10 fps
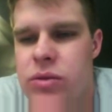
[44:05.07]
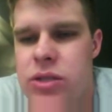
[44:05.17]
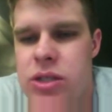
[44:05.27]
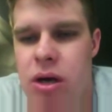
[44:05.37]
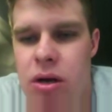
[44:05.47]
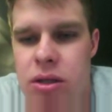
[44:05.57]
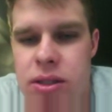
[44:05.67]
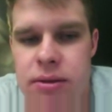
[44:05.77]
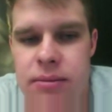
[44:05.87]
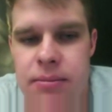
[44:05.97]
was
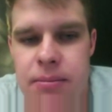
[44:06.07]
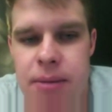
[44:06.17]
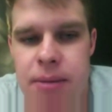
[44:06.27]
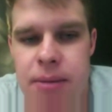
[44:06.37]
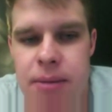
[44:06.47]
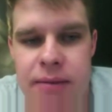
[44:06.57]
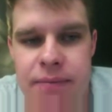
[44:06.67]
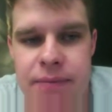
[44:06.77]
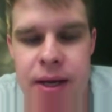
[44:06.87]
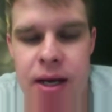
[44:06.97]
called, but
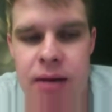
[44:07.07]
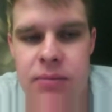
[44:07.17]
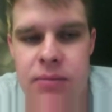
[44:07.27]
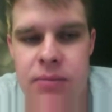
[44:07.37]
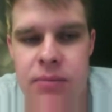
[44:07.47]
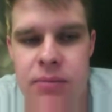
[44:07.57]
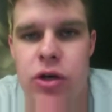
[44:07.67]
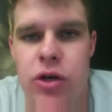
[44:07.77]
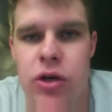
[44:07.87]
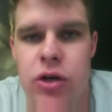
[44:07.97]
so the
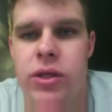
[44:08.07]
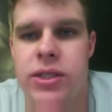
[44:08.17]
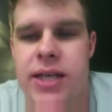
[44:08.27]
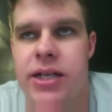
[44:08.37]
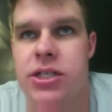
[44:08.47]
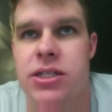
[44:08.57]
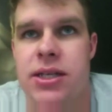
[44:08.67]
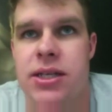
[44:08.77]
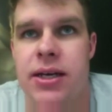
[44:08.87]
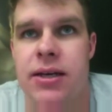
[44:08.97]
null is kind of
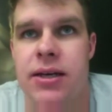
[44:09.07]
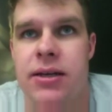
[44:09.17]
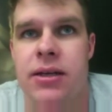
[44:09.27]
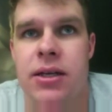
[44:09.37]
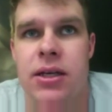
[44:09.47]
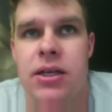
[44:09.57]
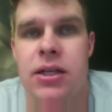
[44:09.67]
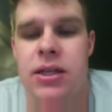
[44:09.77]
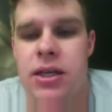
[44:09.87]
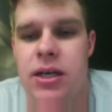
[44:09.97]
just the
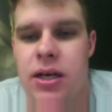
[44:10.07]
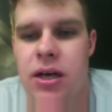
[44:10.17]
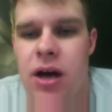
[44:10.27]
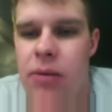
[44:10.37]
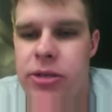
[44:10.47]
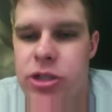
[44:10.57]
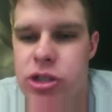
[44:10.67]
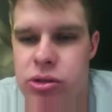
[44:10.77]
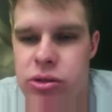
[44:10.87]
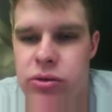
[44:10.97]

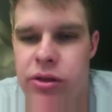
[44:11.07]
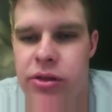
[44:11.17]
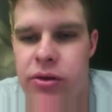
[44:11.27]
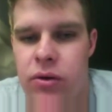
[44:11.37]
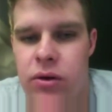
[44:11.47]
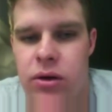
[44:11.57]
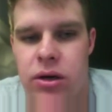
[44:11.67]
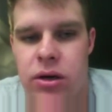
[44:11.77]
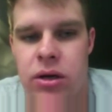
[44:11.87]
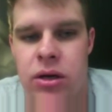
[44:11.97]
common truth,
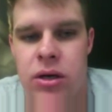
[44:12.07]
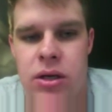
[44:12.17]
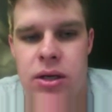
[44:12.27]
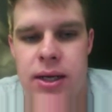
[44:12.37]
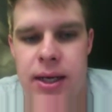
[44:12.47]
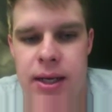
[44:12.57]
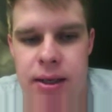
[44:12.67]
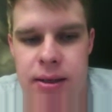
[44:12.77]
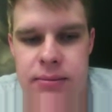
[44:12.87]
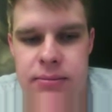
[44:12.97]
or
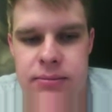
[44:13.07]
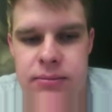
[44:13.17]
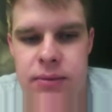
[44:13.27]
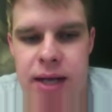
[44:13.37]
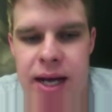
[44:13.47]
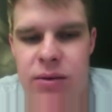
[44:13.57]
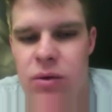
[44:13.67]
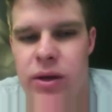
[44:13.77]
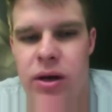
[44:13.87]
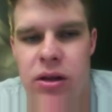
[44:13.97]
kind of
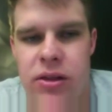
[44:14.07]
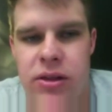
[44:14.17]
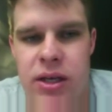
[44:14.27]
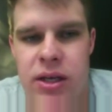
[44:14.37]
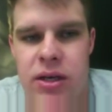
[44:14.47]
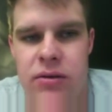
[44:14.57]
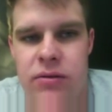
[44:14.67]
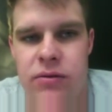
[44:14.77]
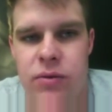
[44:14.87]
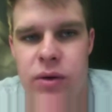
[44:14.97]
what we all think
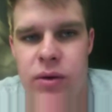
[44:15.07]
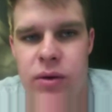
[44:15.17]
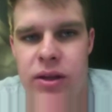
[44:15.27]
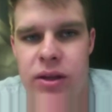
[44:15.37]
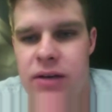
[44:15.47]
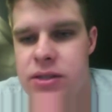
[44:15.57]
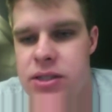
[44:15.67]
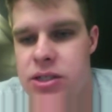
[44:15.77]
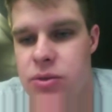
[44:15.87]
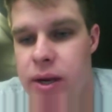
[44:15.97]
of when we think of a
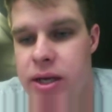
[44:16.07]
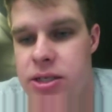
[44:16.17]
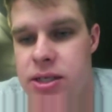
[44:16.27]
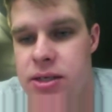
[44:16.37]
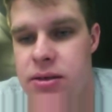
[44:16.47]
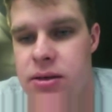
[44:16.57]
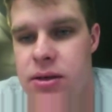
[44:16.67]
situation.